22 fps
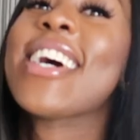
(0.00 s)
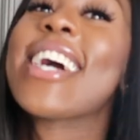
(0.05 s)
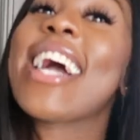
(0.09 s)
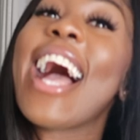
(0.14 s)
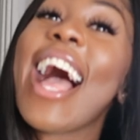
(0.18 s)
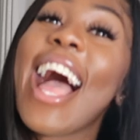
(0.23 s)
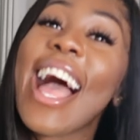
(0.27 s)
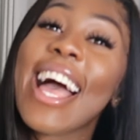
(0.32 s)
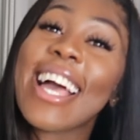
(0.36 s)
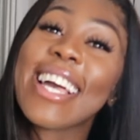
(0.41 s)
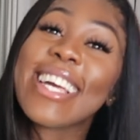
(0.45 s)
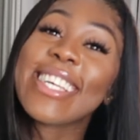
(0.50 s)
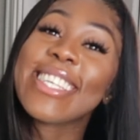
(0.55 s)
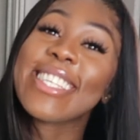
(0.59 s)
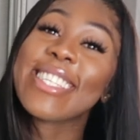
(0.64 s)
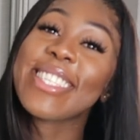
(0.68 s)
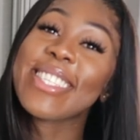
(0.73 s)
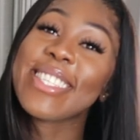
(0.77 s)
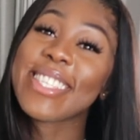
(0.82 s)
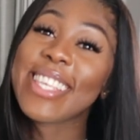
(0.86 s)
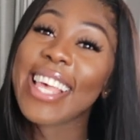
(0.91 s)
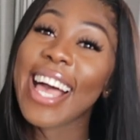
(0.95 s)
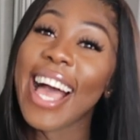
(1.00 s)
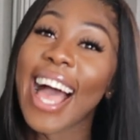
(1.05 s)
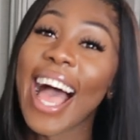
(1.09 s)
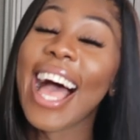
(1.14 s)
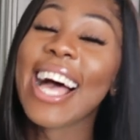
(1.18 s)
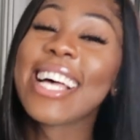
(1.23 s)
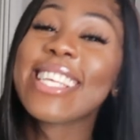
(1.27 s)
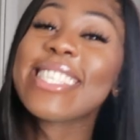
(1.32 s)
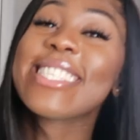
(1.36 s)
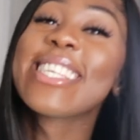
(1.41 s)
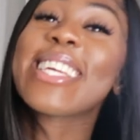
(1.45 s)
Guys,
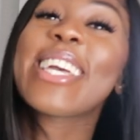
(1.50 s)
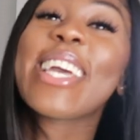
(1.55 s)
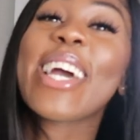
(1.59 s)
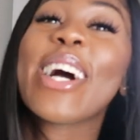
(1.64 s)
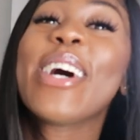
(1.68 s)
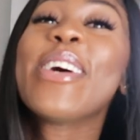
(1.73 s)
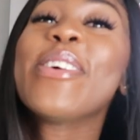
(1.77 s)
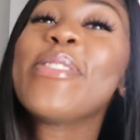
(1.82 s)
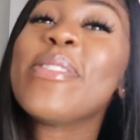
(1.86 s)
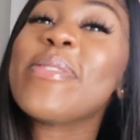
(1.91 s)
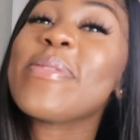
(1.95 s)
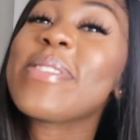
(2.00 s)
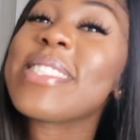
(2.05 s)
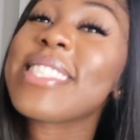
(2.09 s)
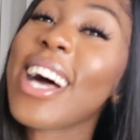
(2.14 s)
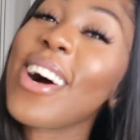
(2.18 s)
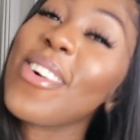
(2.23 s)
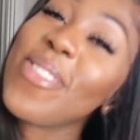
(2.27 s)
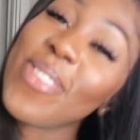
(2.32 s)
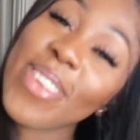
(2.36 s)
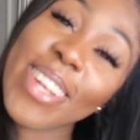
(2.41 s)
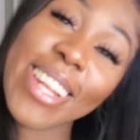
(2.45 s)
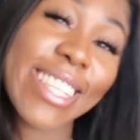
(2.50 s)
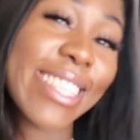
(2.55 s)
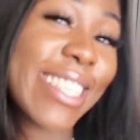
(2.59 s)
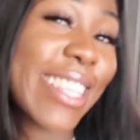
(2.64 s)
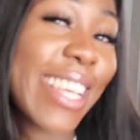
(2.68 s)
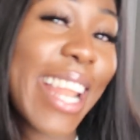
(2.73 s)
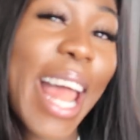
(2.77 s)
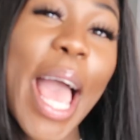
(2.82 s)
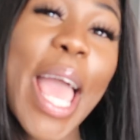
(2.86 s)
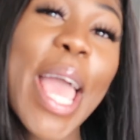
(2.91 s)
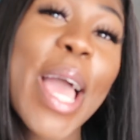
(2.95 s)
as a girl from South
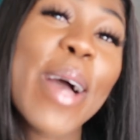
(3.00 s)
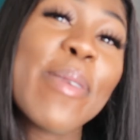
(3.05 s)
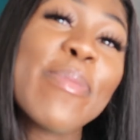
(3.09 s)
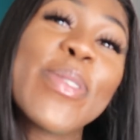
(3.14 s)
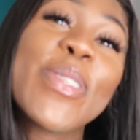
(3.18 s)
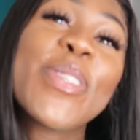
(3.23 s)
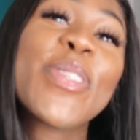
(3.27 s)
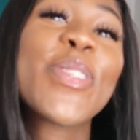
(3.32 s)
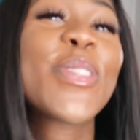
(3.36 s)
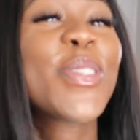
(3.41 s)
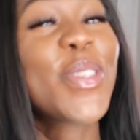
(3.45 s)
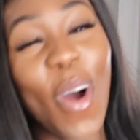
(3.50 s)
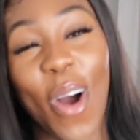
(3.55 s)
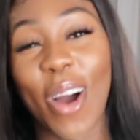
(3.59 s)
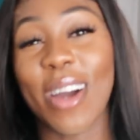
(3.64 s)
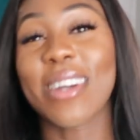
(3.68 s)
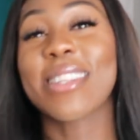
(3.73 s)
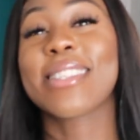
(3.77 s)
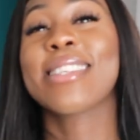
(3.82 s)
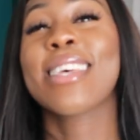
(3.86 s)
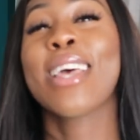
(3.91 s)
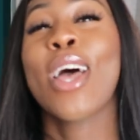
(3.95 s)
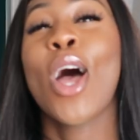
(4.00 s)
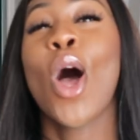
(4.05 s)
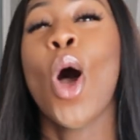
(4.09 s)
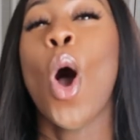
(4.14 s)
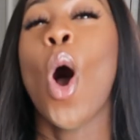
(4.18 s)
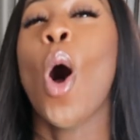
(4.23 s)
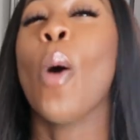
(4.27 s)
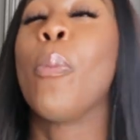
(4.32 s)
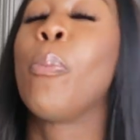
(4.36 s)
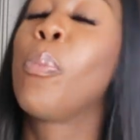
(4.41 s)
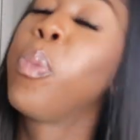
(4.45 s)
London, I am shocked,
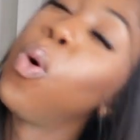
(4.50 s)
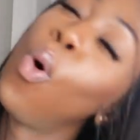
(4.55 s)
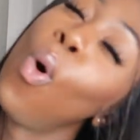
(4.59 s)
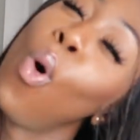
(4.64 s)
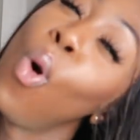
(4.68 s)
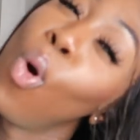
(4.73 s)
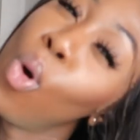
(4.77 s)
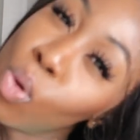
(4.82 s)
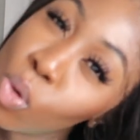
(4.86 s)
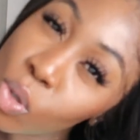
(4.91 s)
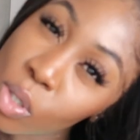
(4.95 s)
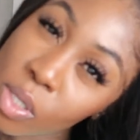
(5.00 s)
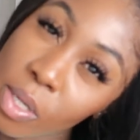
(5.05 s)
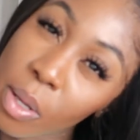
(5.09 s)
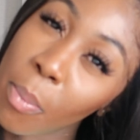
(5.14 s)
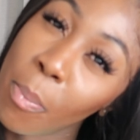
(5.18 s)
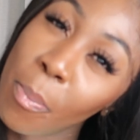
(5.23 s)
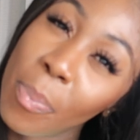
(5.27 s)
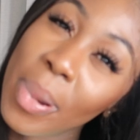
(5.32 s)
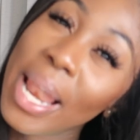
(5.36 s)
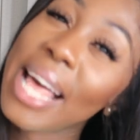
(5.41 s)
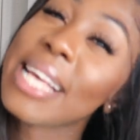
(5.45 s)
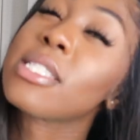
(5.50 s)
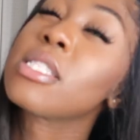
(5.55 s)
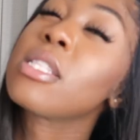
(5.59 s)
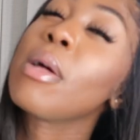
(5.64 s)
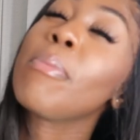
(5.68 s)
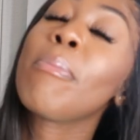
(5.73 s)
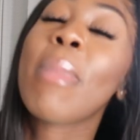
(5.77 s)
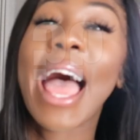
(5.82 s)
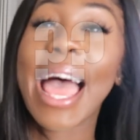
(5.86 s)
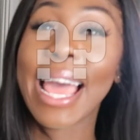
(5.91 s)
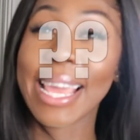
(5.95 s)
appalled,
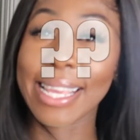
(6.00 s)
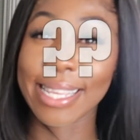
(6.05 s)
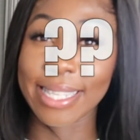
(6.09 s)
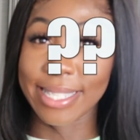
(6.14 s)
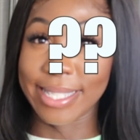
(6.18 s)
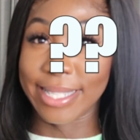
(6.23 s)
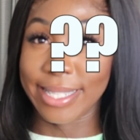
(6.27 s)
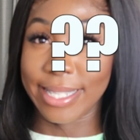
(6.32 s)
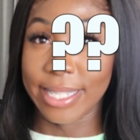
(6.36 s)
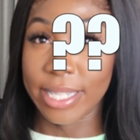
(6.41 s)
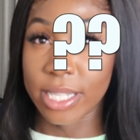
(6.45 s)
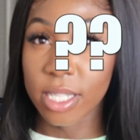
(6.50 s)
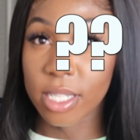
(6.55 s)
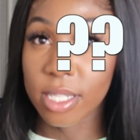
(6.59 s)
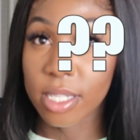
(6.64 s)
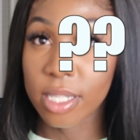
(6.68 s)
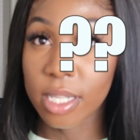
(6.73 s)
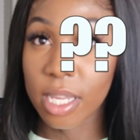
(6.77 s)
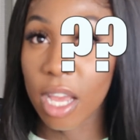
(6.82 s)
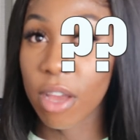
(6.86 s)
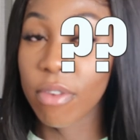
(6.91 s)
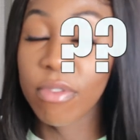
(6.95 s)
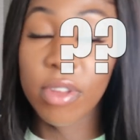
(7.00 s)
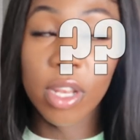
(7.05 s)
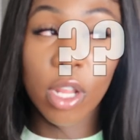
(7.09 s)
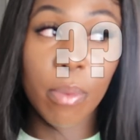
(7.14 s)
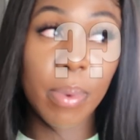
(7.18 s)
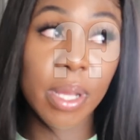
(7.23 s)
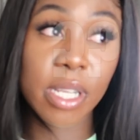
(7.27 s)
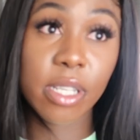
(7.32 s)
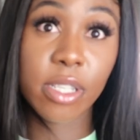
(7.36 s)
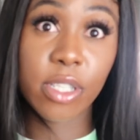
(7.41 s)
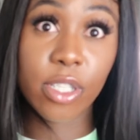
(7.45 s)
blasphemized. I really
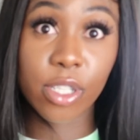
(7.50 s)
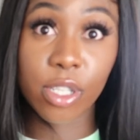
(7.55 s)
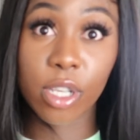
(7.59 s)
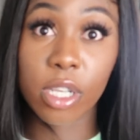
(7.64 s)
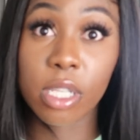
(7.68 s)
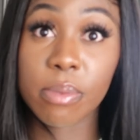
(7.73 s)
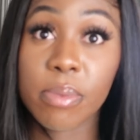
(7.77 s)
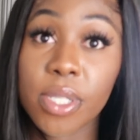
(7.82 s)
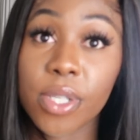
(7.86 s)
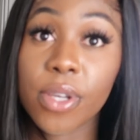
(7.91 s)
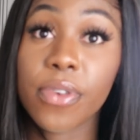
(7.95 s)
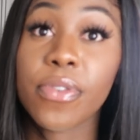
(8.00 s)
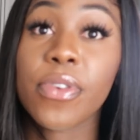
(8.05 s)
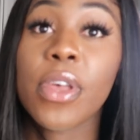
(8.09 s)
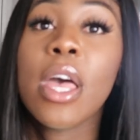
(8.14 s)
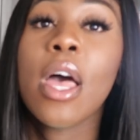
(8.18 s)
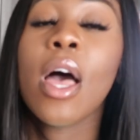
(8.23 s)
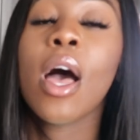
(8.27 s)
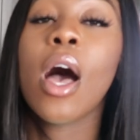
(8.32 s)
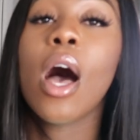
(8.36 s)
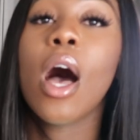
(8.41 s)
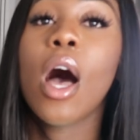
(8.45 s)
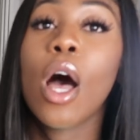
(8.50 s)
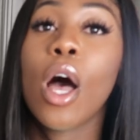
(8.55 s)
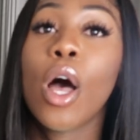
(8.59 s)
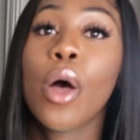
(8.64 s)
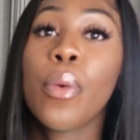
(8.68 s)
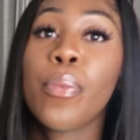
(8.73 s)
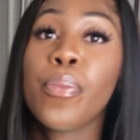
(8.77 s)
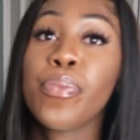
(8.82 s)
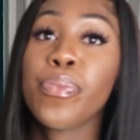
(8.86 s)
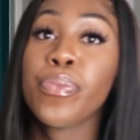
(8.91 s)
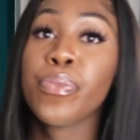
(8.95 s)
hope I didn't just curse myself.
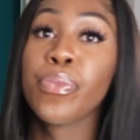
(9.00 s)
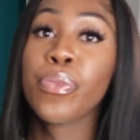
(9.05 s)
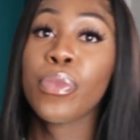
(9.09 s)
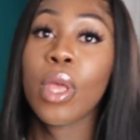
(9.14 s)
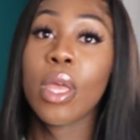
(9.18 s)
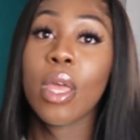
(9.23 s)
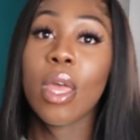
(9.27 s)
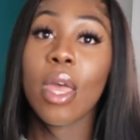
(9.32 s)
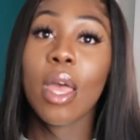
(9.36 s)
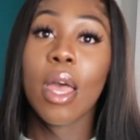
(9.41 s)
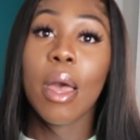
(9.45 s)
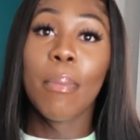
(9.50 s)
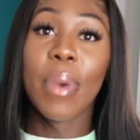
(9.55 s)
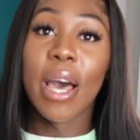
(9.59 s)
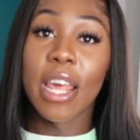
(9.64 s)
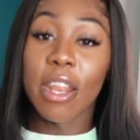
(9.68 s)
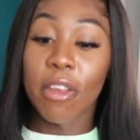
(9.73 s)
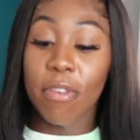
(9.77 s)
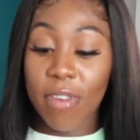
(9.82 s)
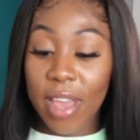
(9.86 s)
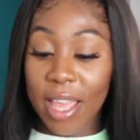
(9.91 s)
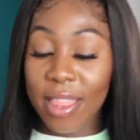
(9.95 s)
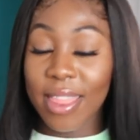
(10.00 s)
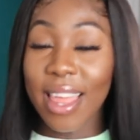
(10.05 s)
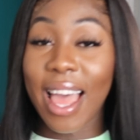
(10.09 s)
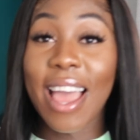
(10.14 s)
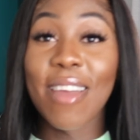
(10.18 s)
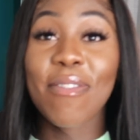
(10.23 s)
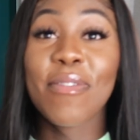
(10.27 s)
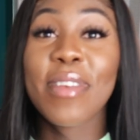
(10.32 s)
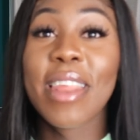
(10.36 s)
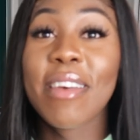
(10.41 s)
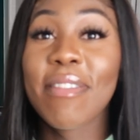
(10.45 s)
By the fact that
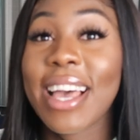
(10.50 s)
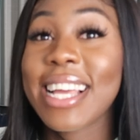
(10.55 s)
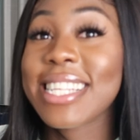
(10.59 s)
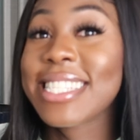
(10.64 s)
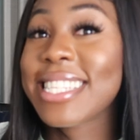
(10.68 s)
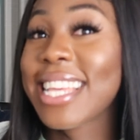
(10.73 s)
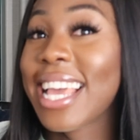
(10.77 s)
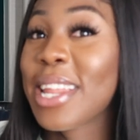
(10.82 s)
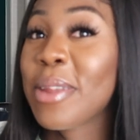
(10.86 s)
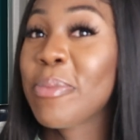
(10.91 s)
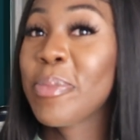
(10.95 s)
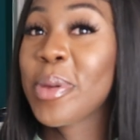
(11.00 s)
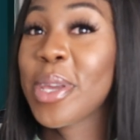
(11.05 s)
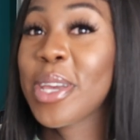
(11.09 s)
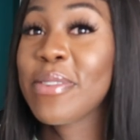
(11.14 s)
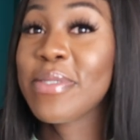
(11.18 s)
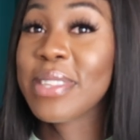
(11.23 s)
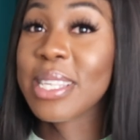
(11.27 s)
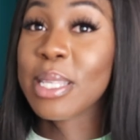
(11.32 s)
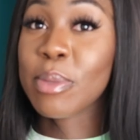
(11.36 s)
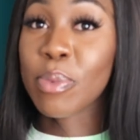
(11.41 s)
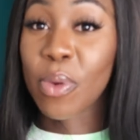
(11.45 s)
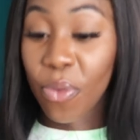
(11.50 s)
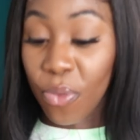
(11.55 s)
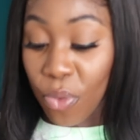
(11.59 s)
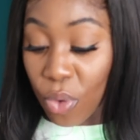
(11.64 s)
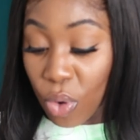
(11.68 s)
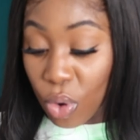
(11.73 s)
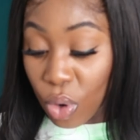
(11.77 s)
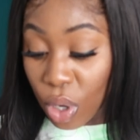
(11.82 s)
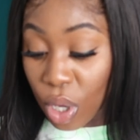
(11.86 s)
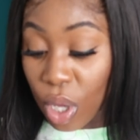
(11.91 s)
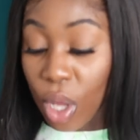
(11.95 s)
I've never actually had a pair of these
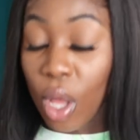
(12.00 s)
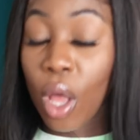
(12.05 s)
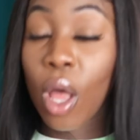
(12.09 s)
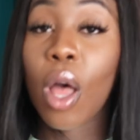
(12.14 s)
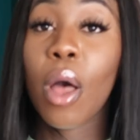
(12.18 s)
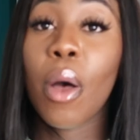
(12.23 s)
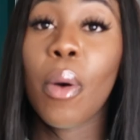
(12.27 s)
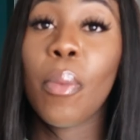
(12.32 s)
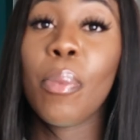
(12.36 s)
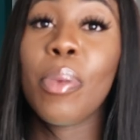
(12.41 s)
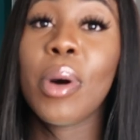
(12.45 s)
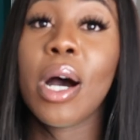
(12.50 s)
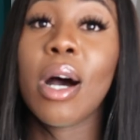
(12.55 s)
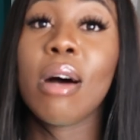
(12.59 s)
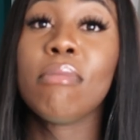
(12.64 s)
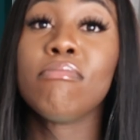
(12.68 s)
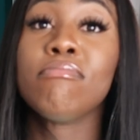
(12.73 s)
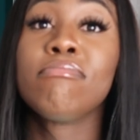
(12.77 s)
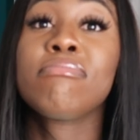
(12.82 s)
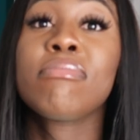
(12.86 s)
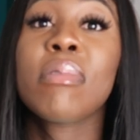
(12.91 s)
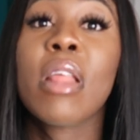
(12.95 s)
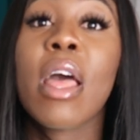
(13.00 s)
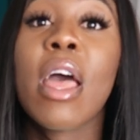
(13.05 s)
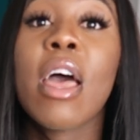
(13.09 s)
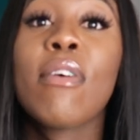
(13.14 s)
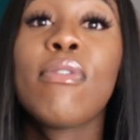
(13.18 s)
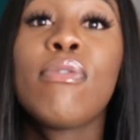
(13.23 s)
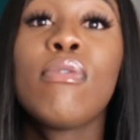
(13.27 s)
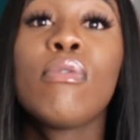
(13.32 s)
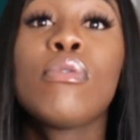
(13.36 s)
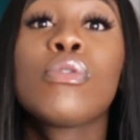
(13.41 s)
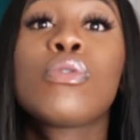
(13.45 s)
before, but Air
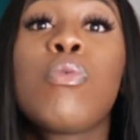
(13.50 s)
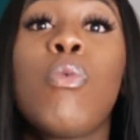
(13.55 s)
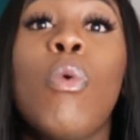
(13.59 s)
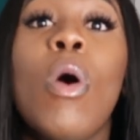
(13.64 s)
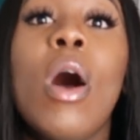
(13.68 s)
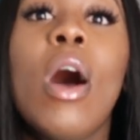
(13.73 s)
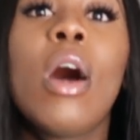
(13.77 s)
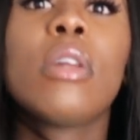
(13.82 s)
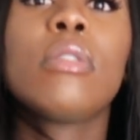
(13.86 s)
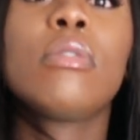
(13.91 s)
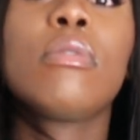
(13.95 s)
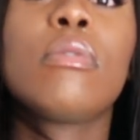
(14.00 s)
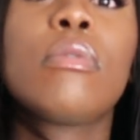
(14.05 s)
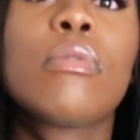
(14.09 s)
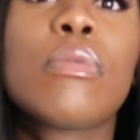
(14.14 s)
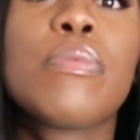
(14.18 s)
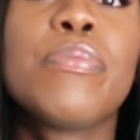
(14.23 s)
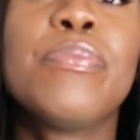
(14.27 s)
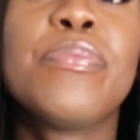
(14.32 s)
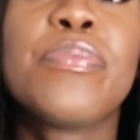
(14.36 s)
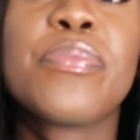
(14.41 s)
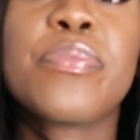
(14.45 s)
Force Ones.